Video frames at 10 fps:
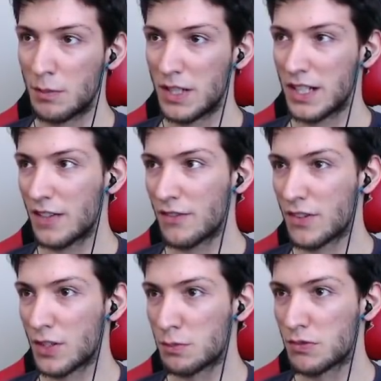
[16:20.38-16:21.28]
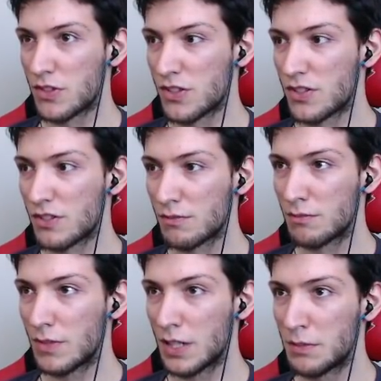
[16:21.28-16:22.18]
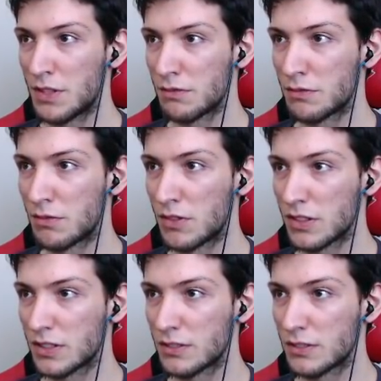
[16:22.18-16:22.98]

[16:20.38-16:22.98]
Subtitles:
But I have stopwatch, maybe it would work.